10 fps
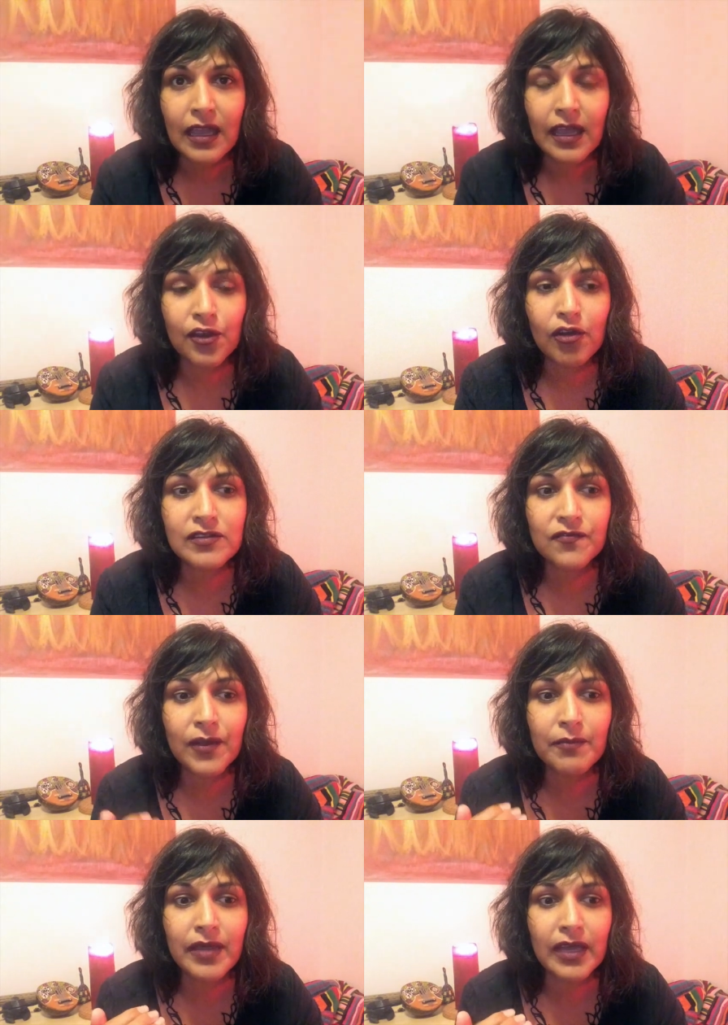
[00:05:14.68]
not
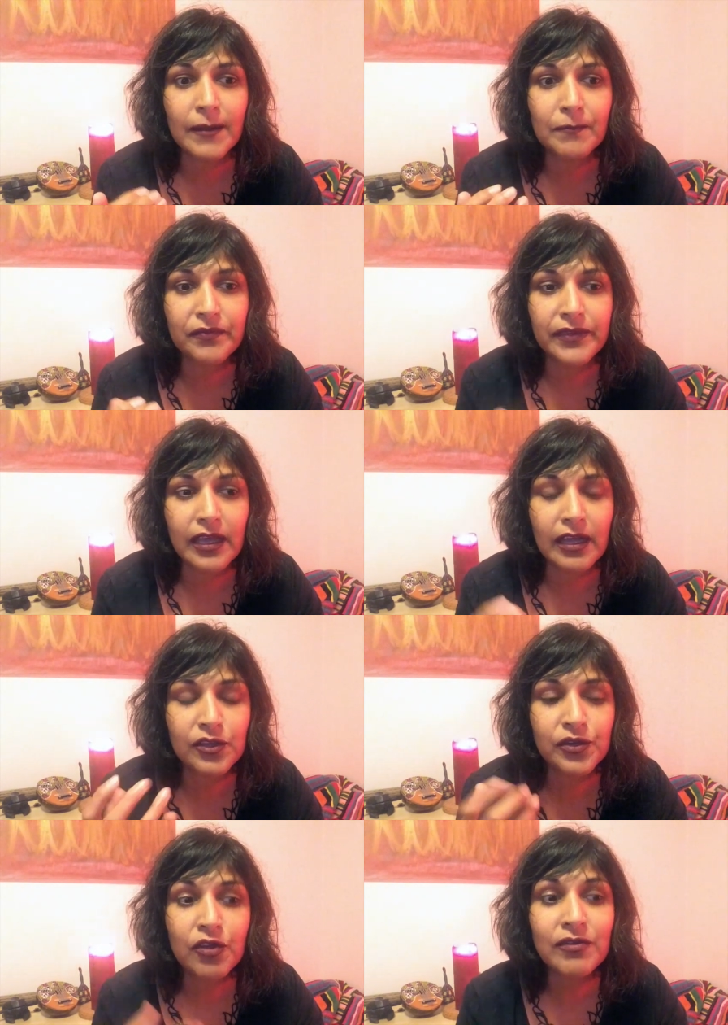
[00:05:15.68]
from, um, you
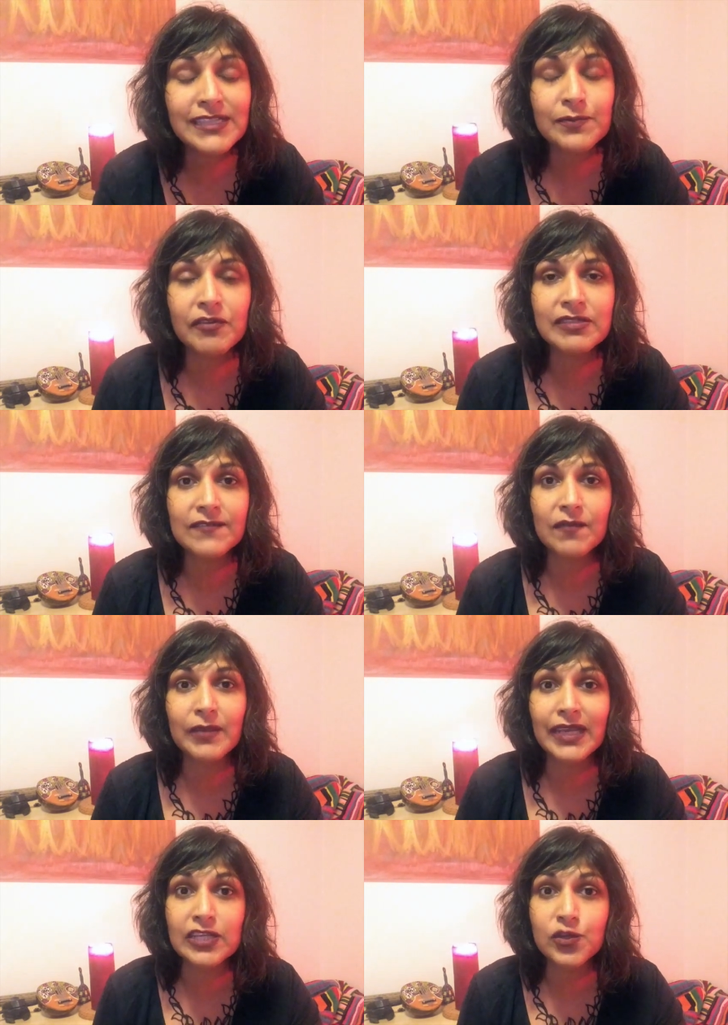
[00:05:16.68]
can only experience it from
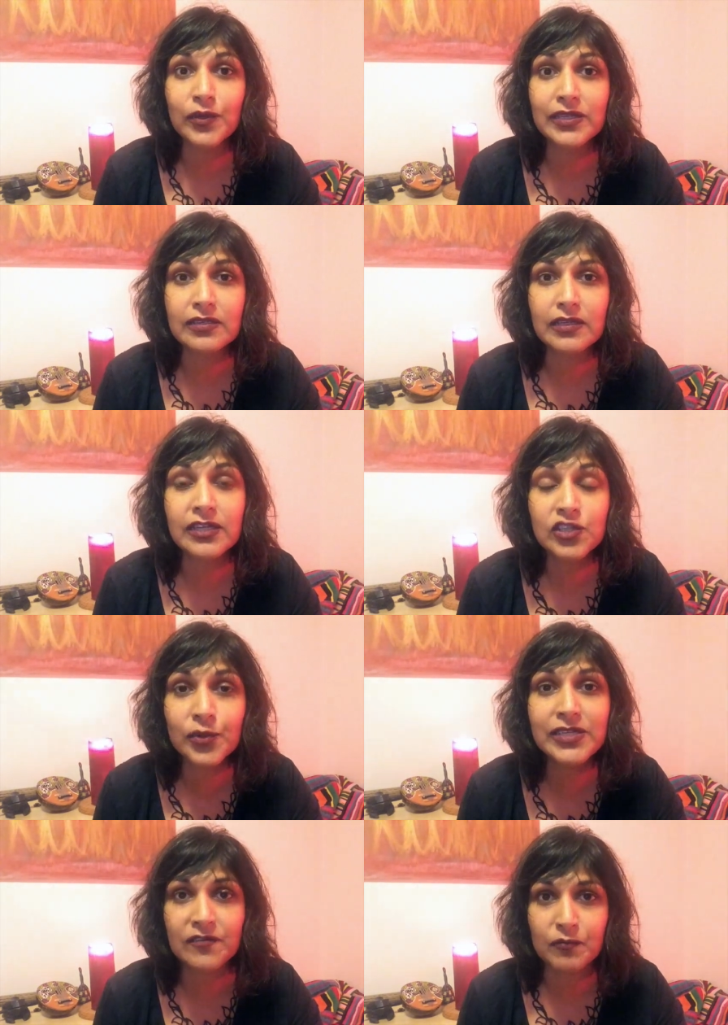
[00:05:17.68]
an intuit,
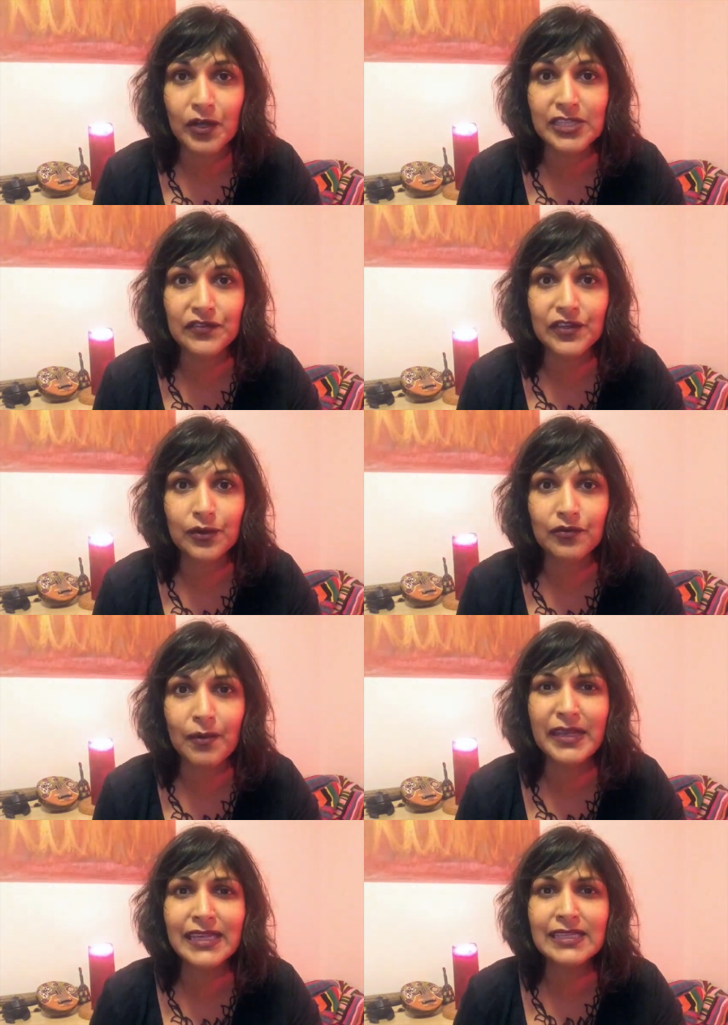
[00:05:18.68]
intuitive point of view,
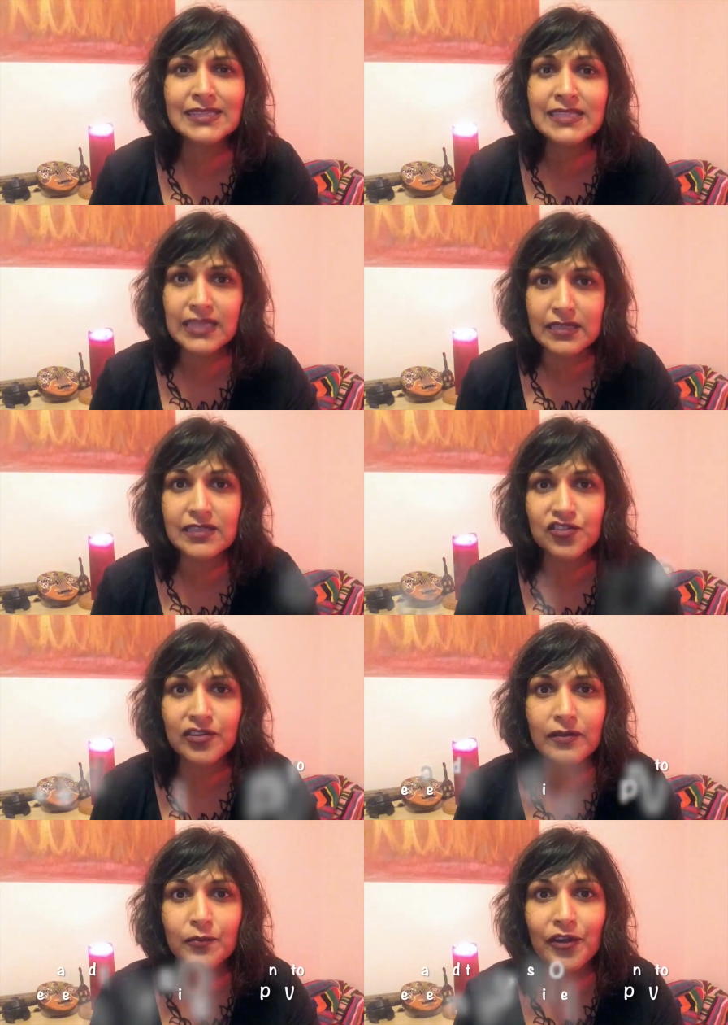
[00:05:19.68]
from an
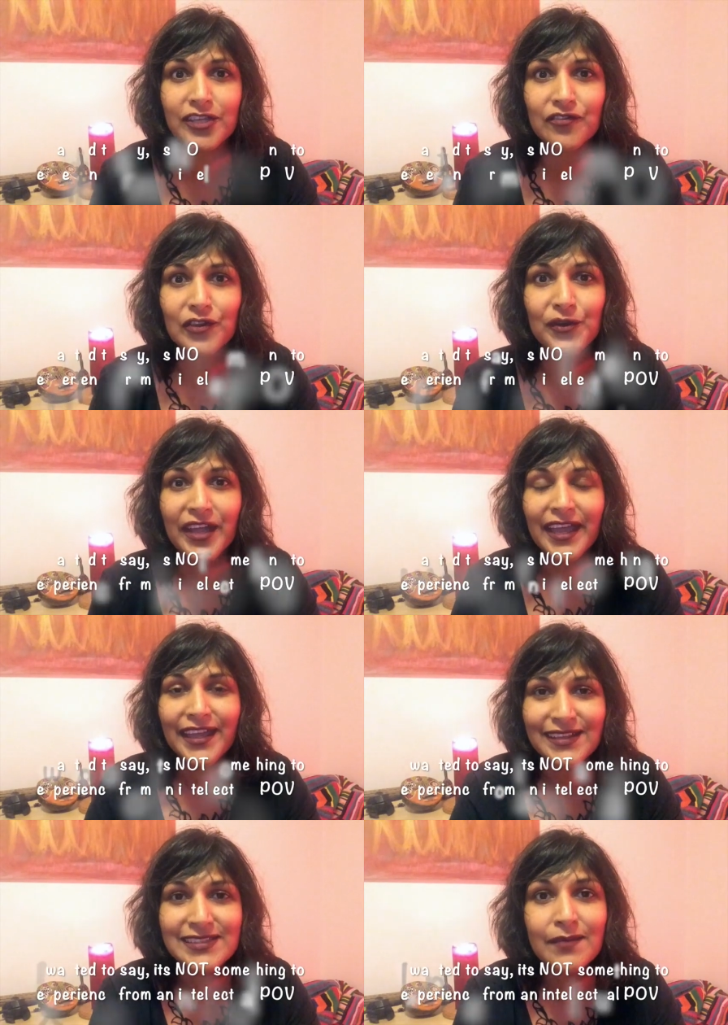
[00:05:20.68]
instinctual point of view.
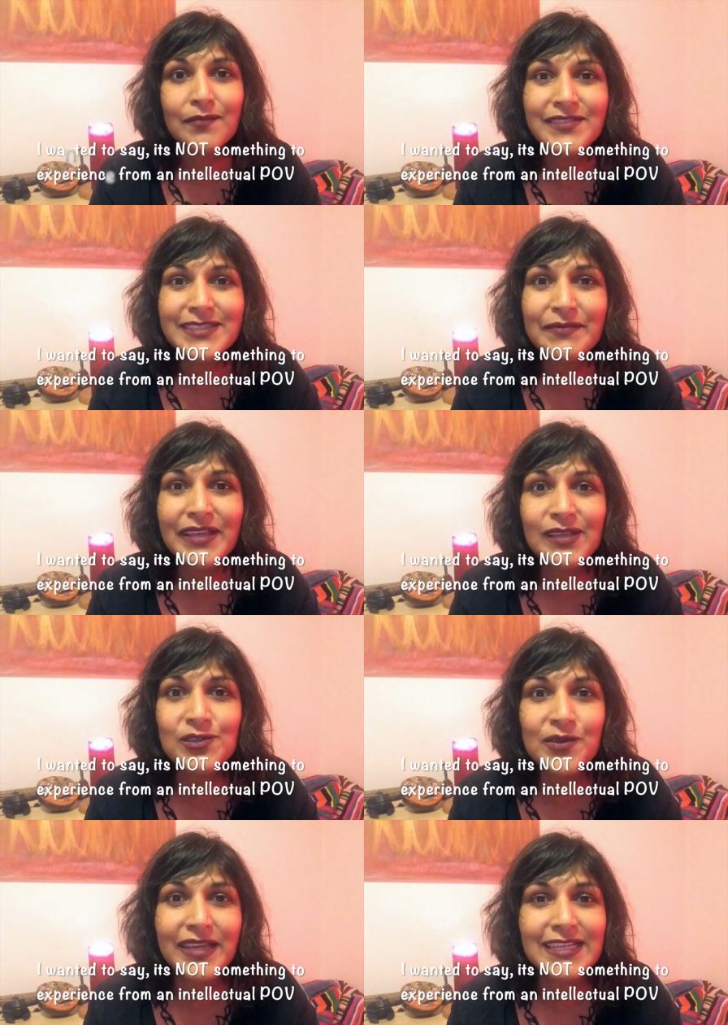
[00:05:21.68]
It's some, something that
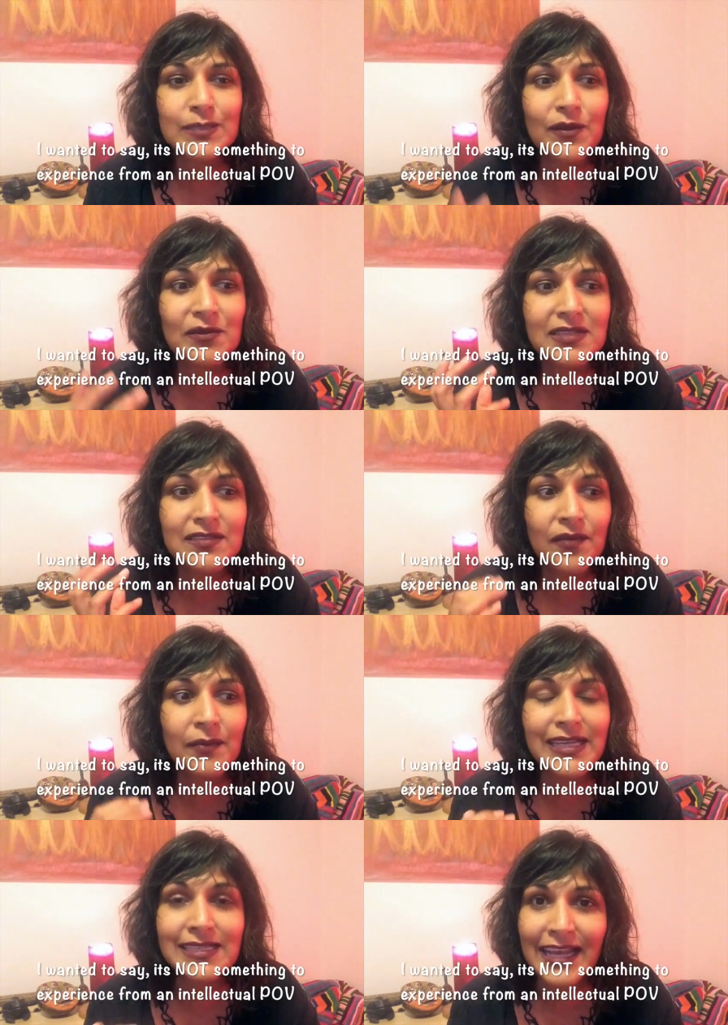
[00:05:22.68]
you can experience from
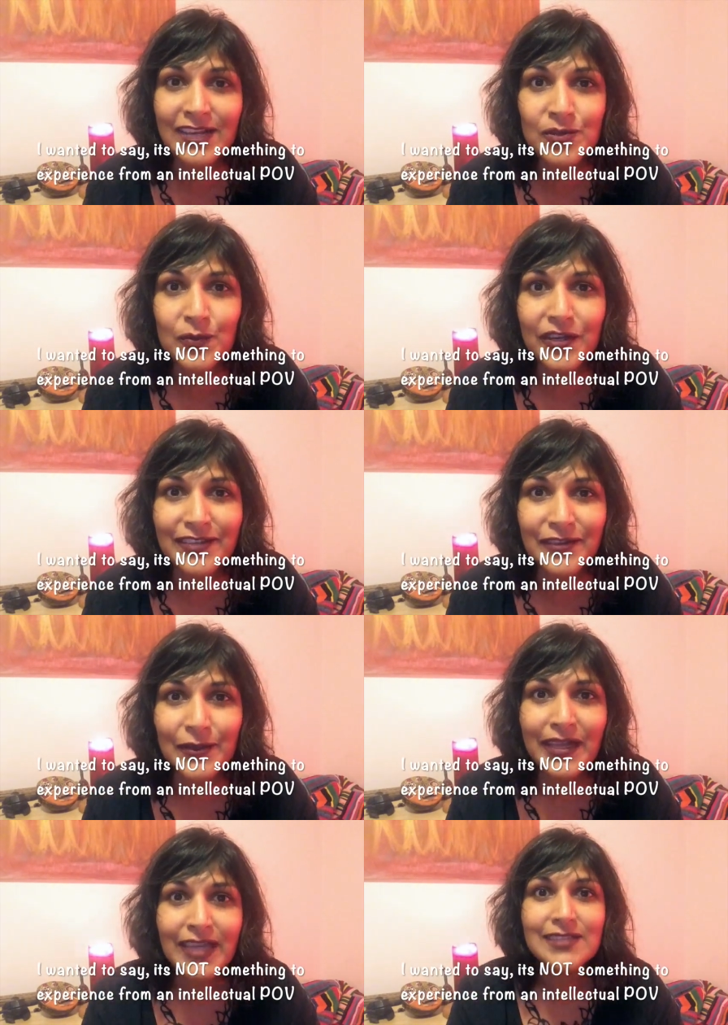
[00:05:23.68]
an intellectual point of view.
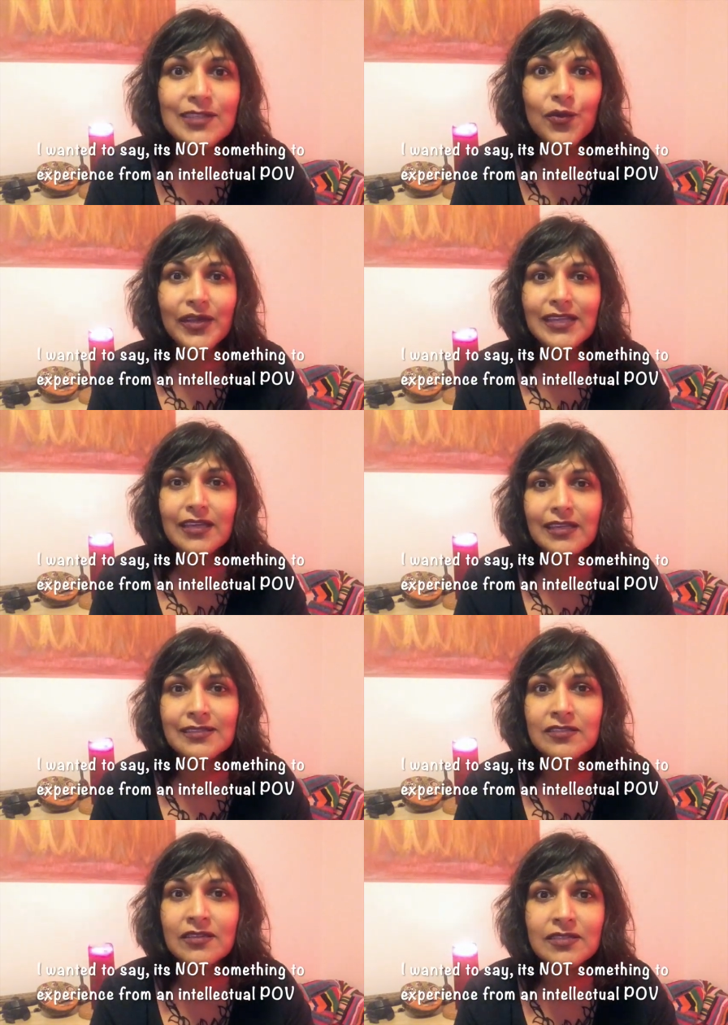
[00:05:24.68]
So it,
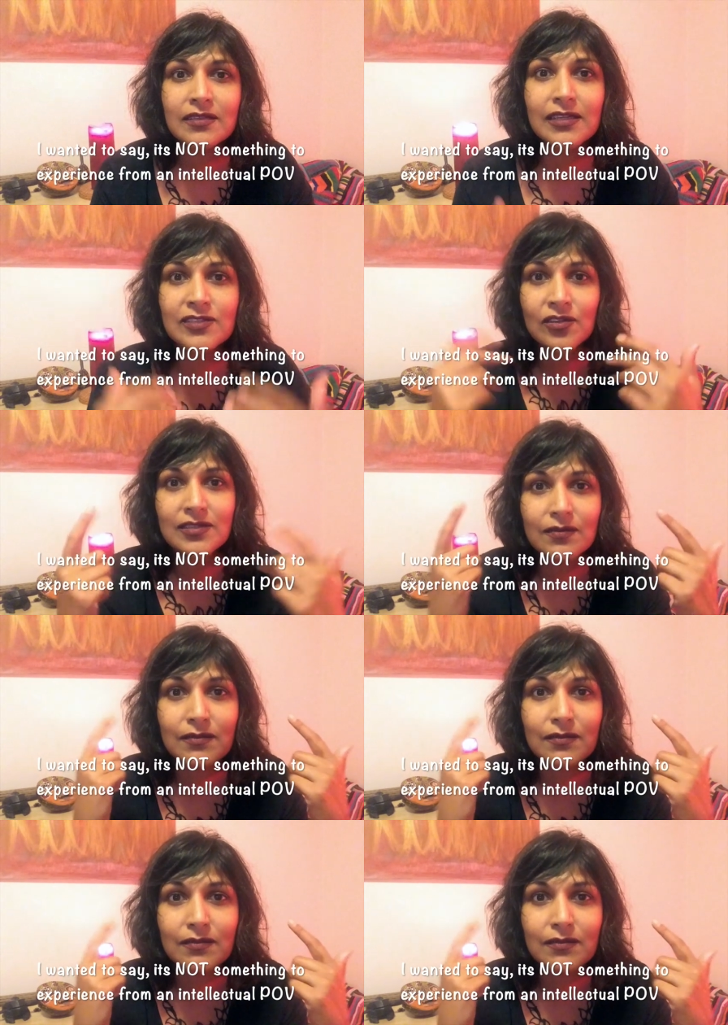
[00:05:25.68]
it's not, it's not